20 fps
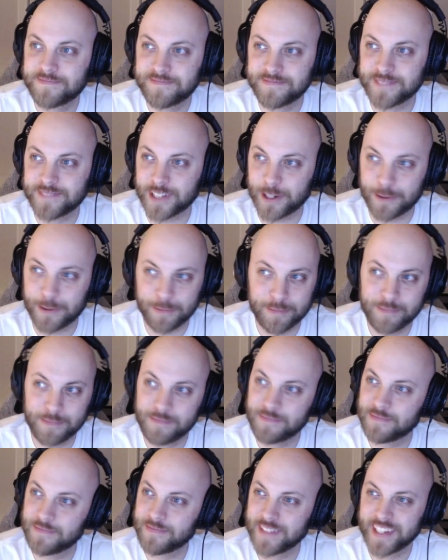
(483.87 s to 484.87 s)
Nope.
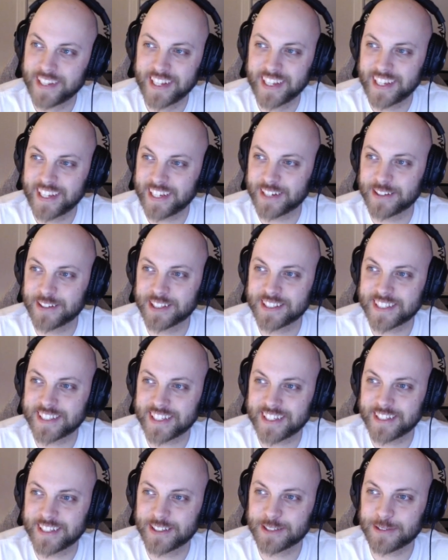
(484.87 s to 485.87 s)

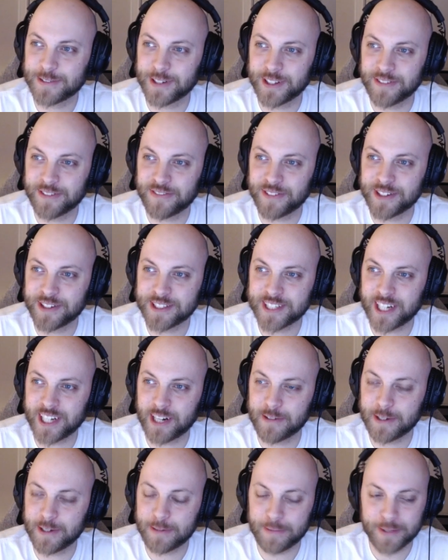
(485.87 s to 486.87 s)
It was one of the first
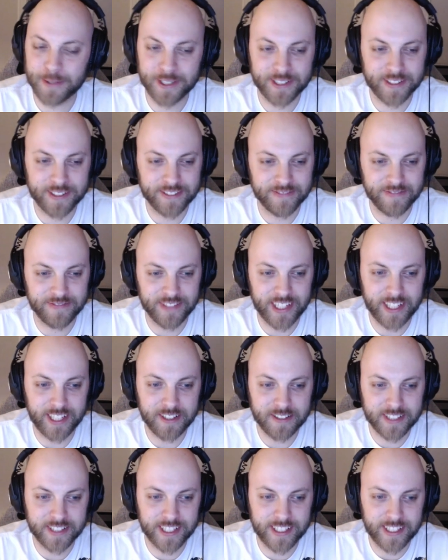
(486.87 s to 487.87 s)
comic book
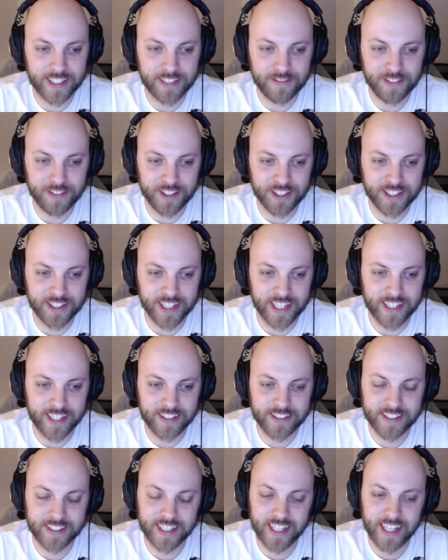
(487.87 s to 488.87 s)
videos I did for the
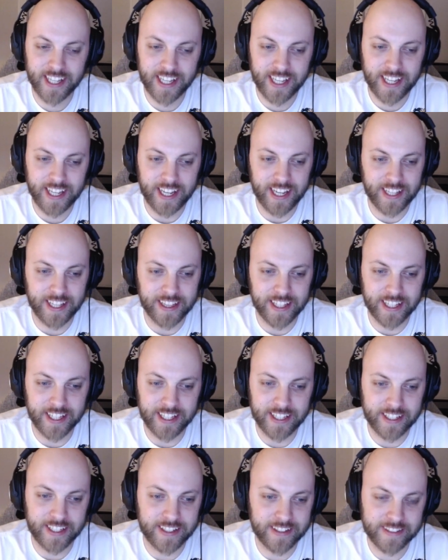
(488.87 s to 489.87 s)
channel, and
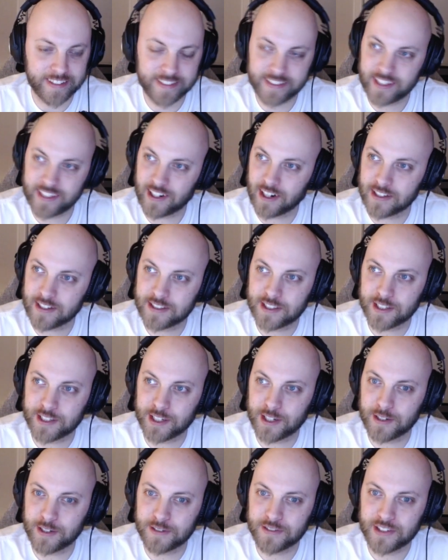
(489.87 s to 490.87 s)
then Cards took
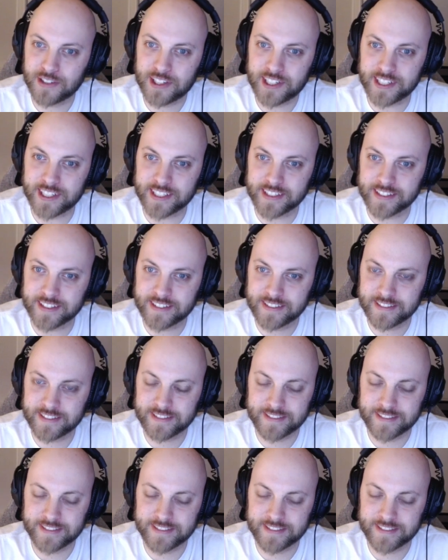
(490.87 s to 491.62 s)
over, and